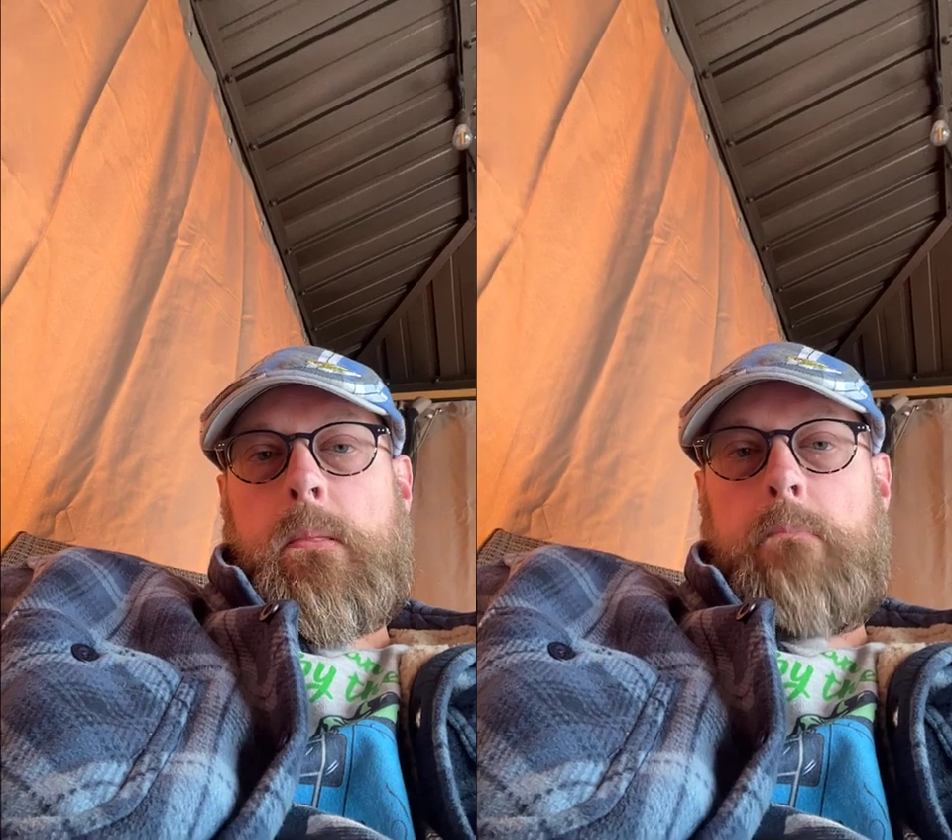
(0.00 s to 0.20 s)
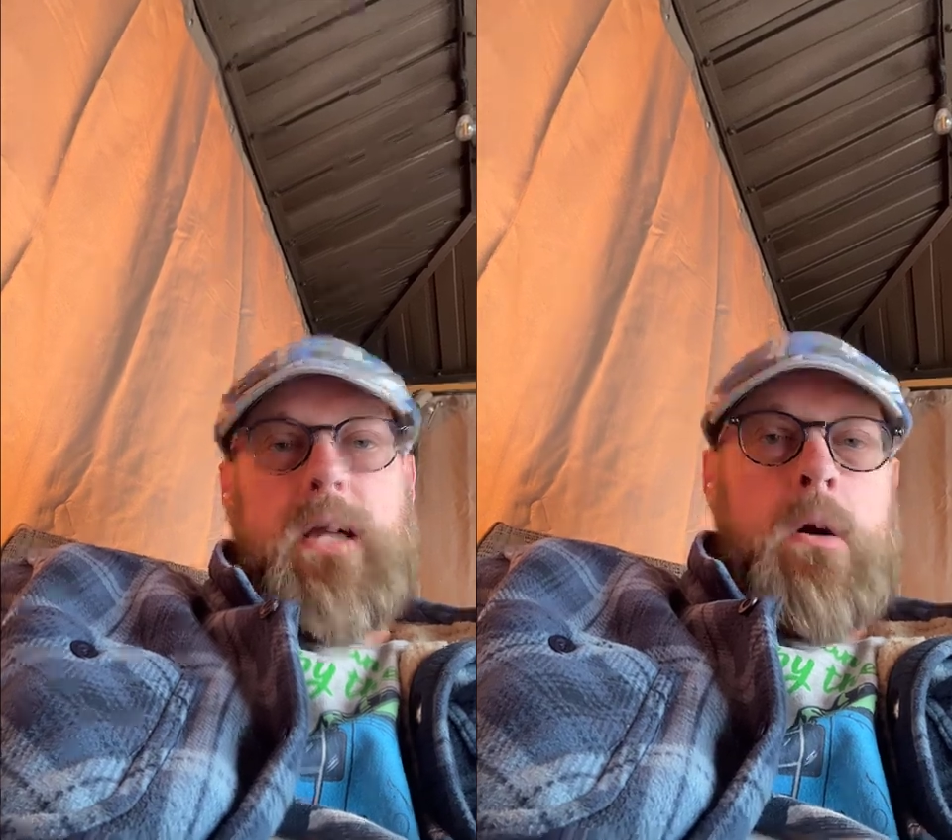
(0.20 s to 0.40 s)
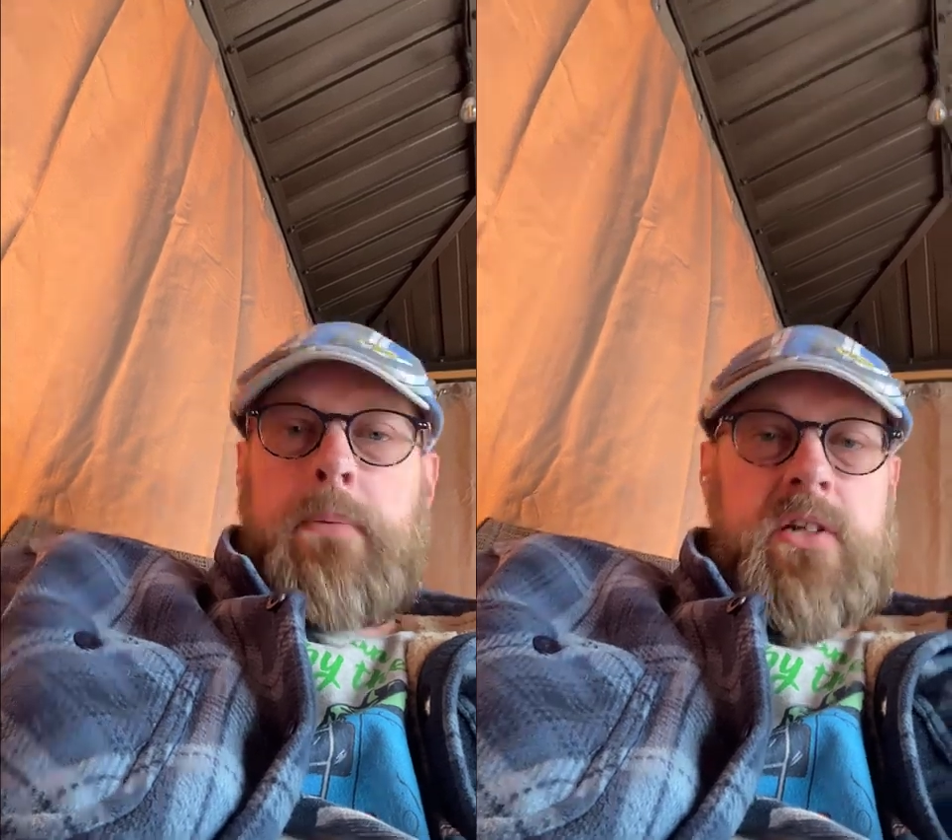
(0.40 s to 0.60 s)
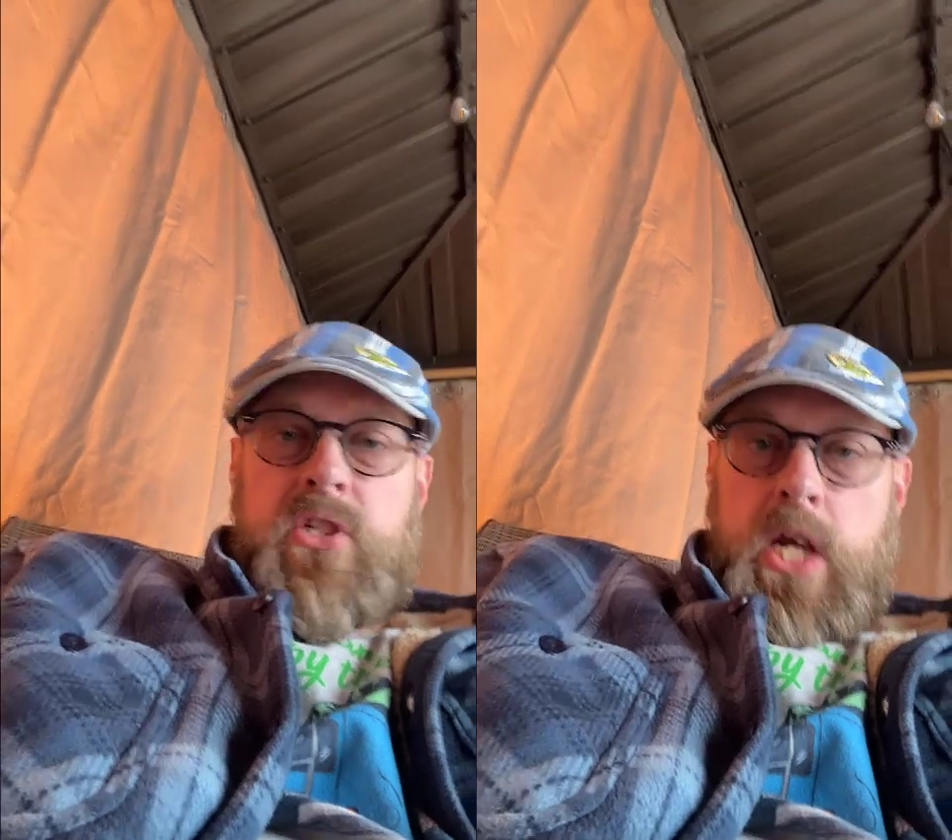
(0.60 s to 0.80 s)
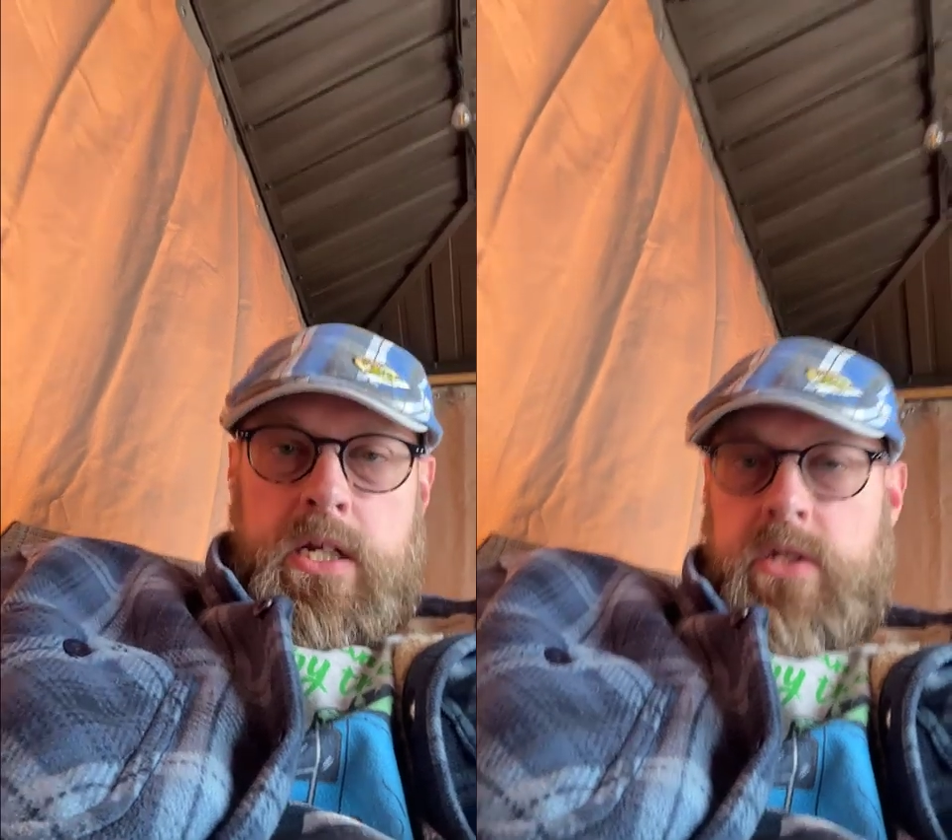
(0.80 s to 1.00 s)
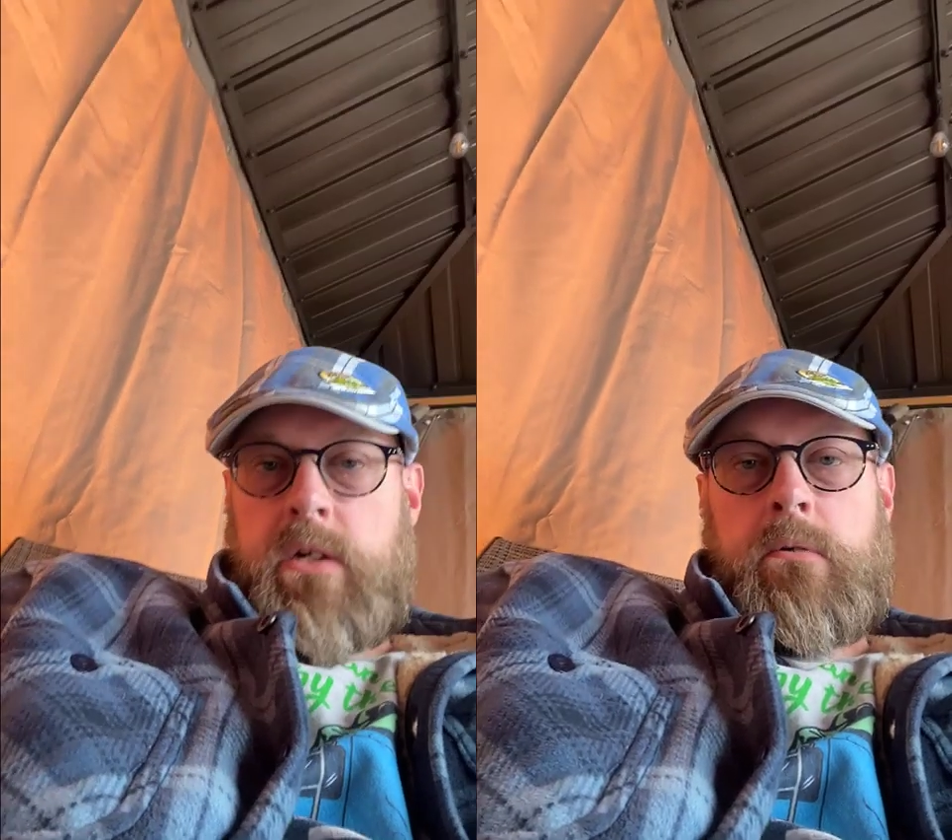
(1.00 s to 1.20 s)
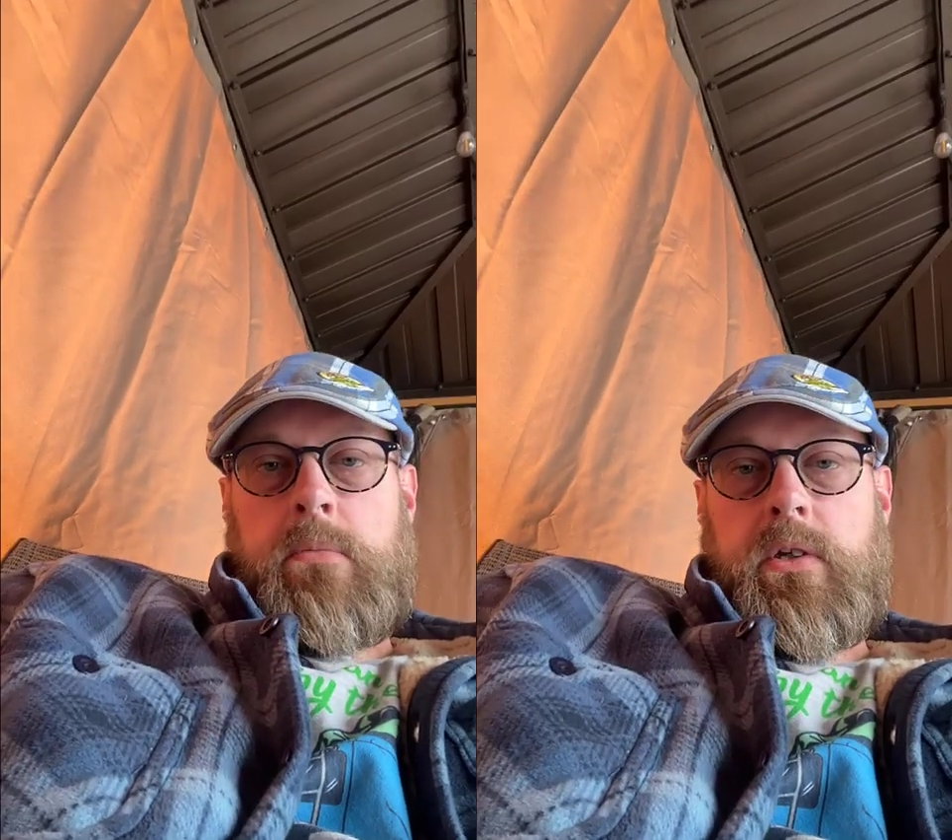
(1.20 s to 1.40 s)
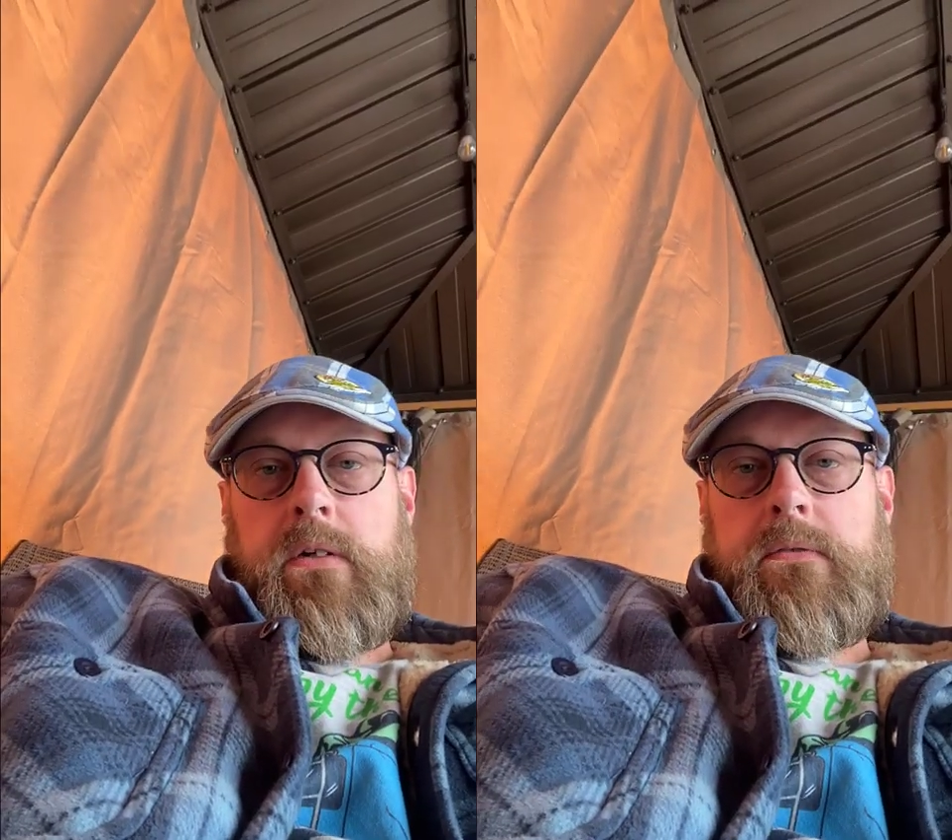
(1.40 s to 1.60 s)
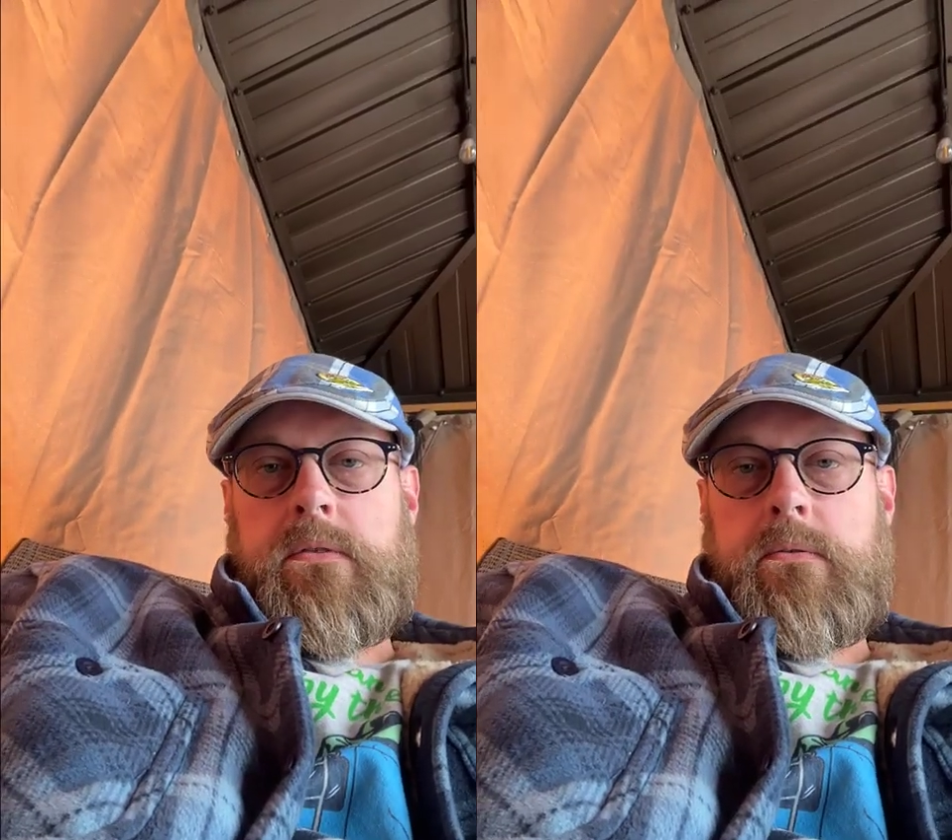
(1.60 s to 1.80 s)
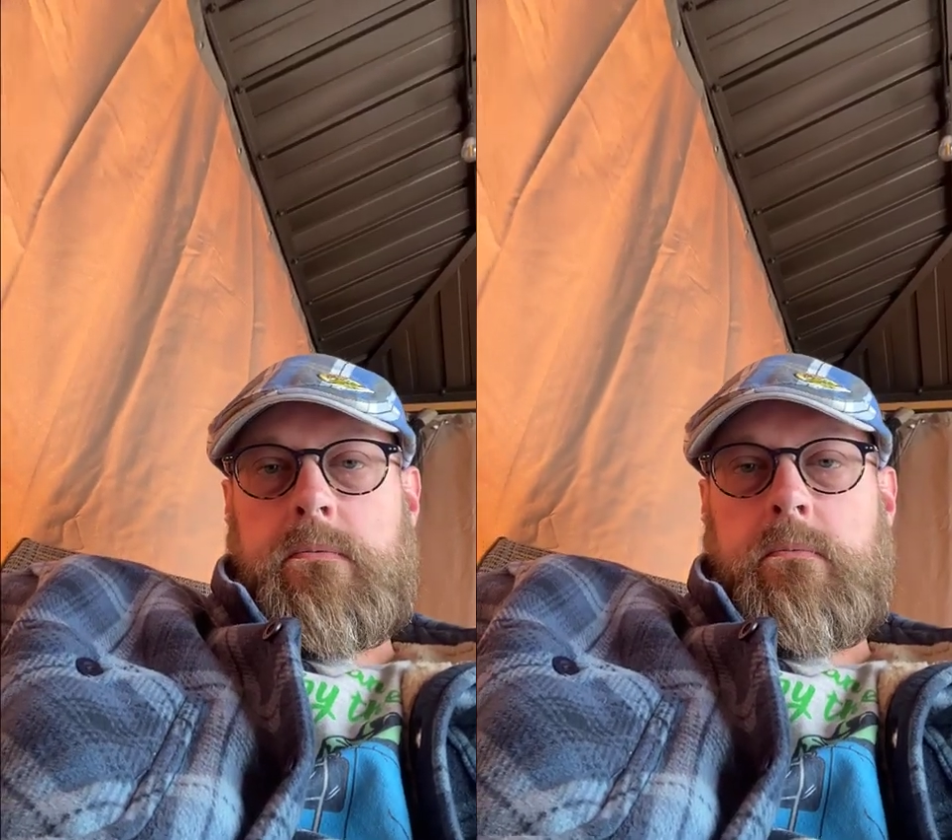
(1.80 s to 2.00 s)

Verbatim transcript: Be open to changing your beliefs.